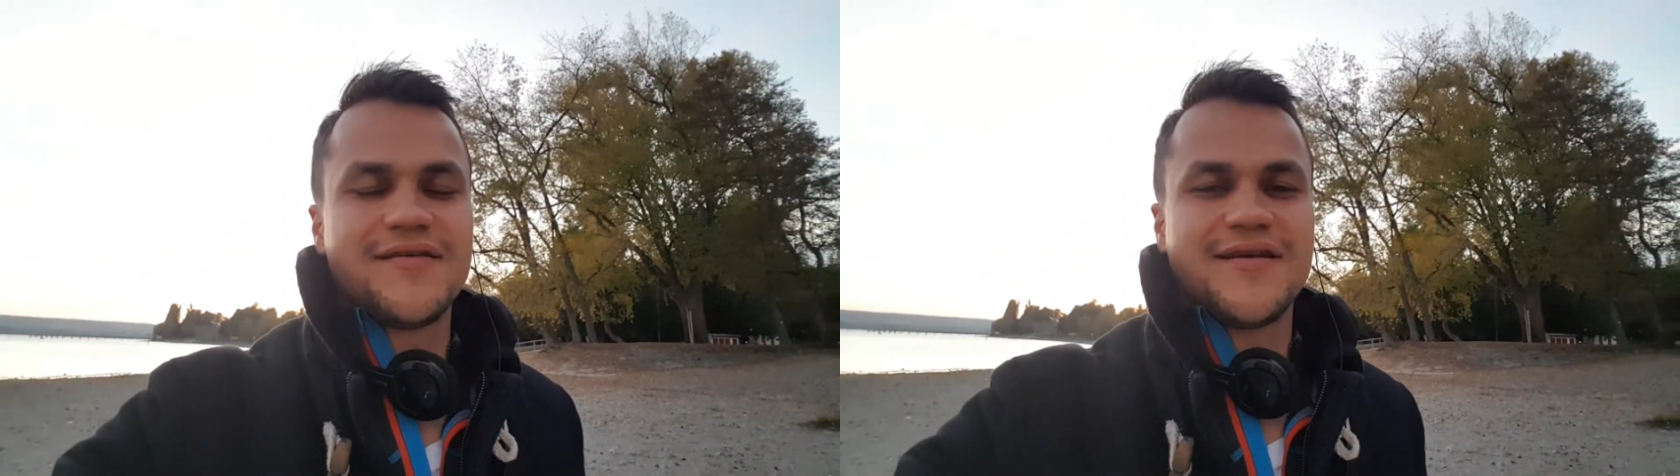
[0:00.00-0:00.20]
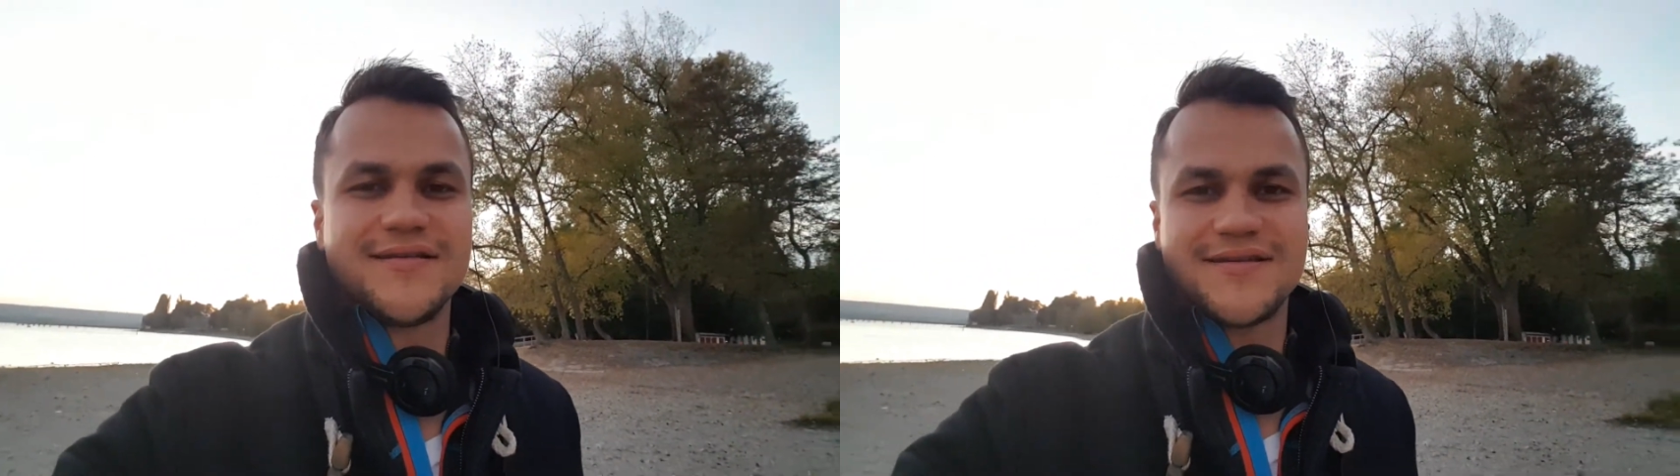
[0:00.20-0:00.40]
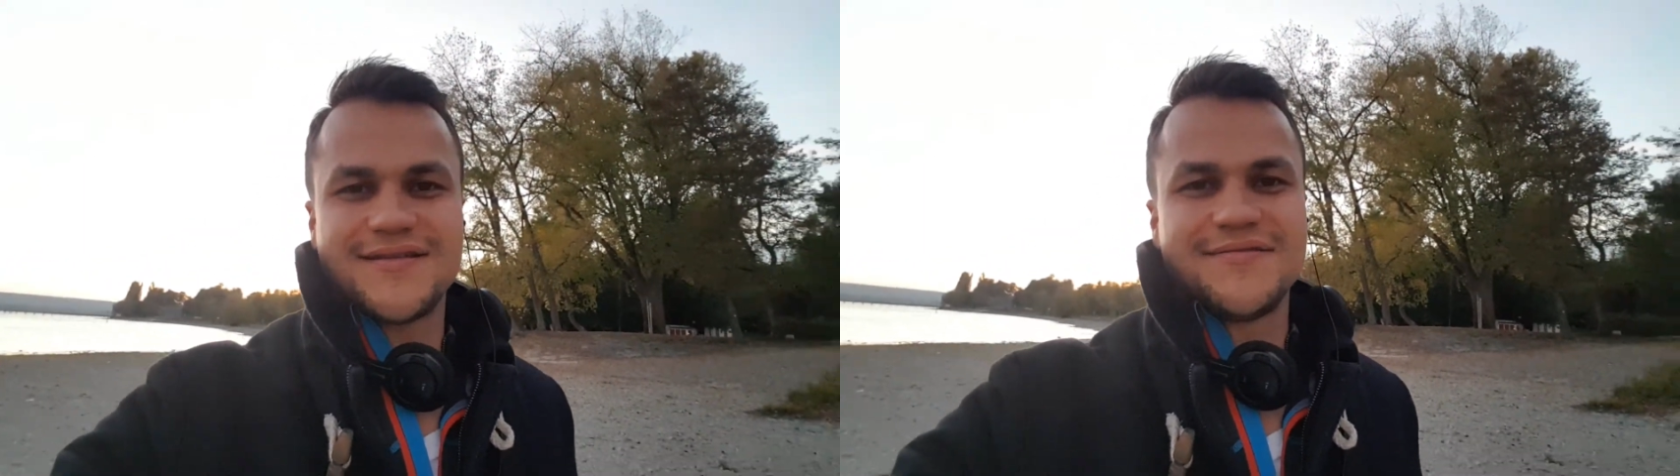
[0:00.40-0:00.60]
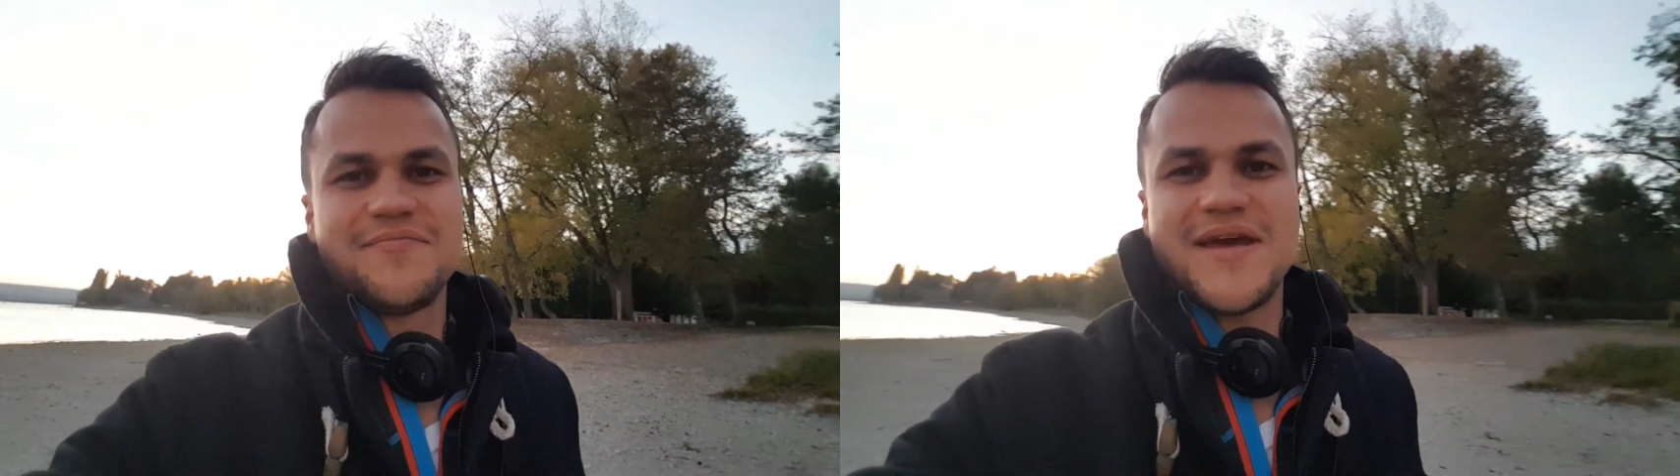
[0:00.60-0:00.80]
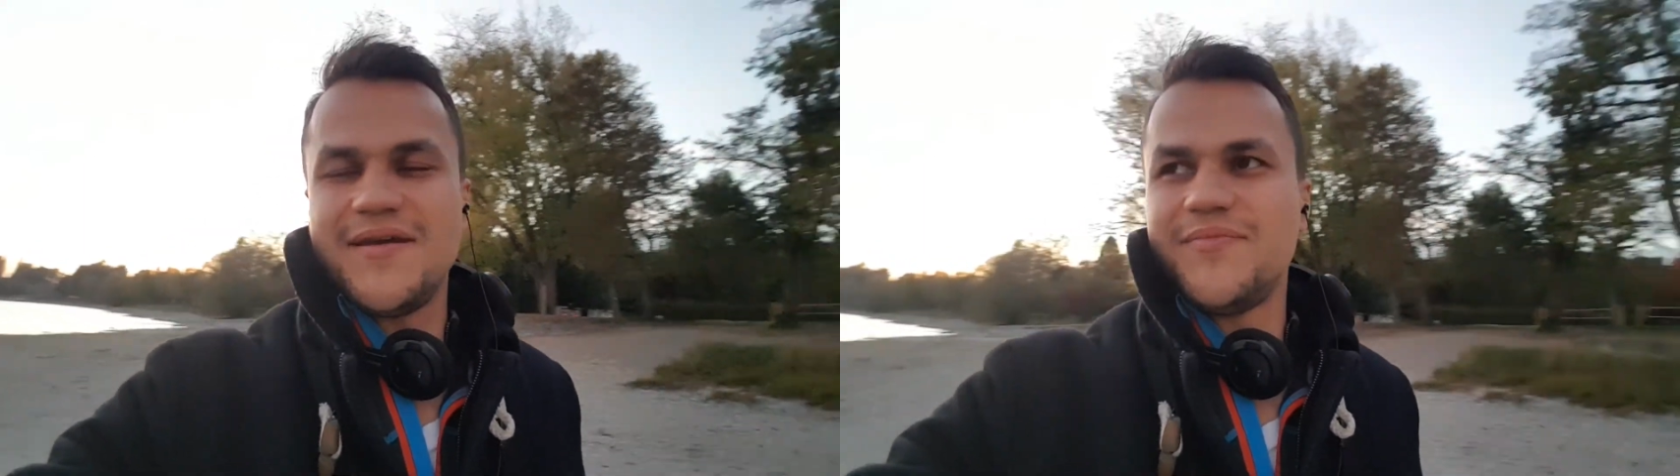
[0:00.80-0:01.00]
Is
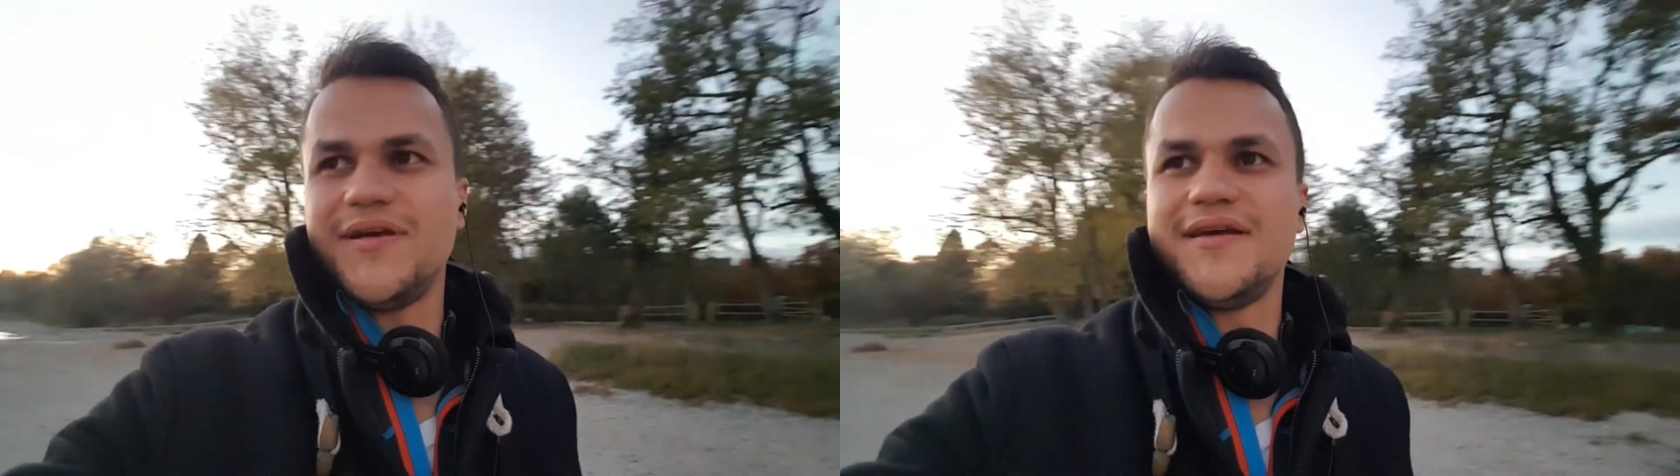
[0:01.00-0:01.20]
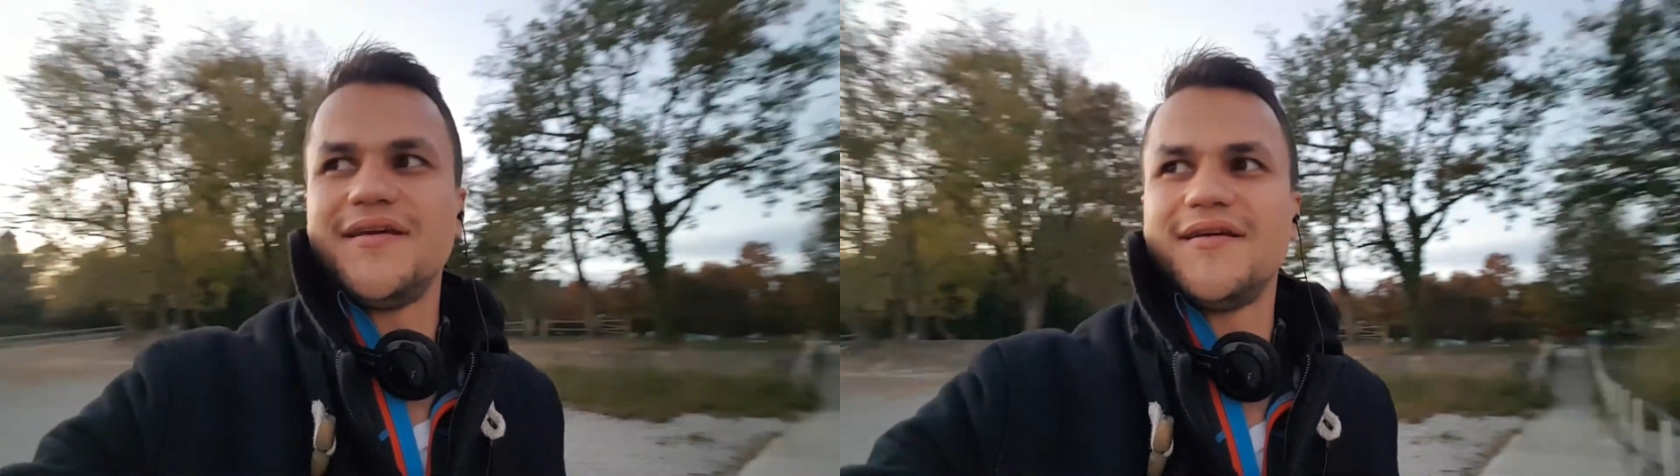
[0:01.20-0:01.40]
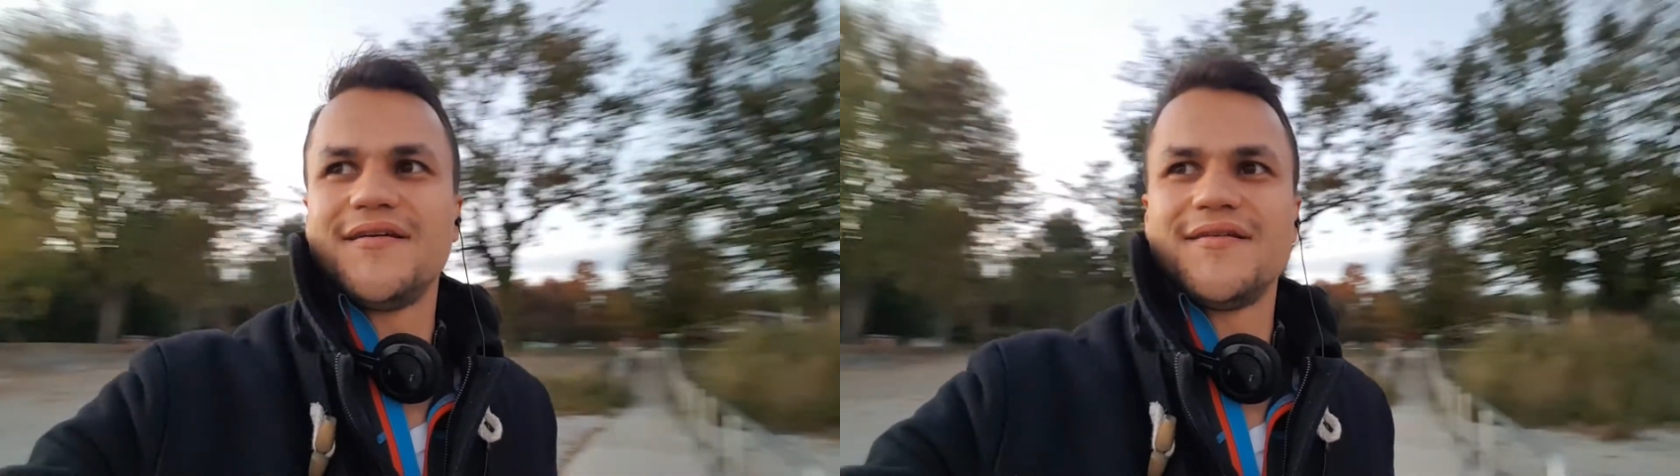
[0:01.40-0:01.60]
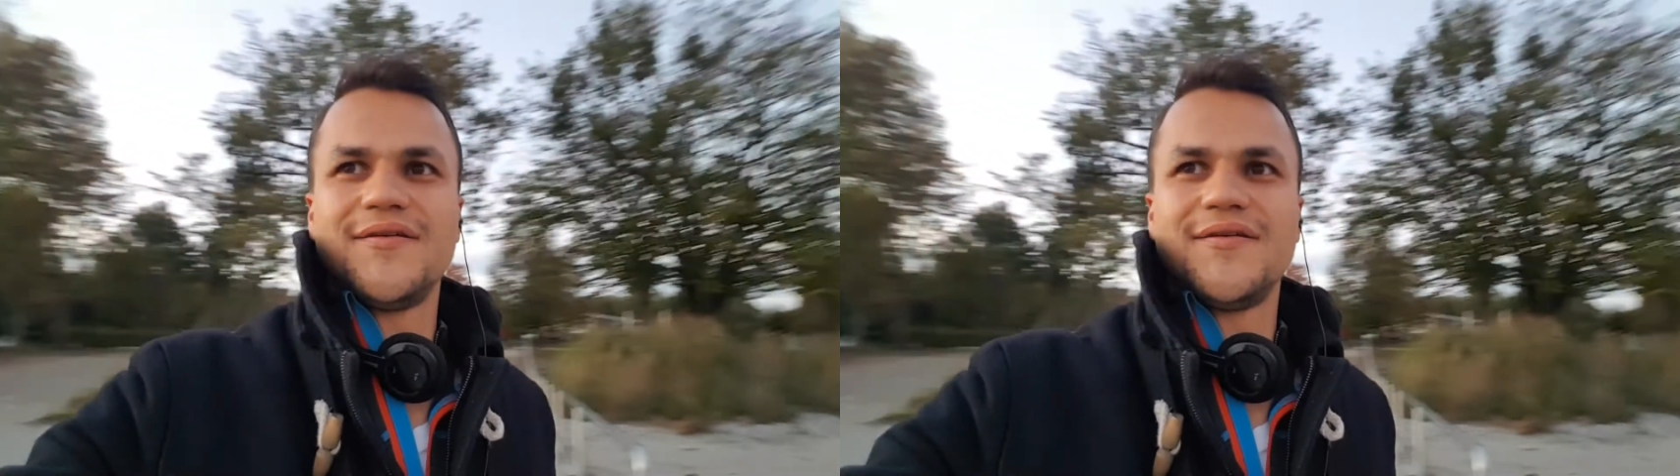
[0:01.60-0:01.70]
maybe,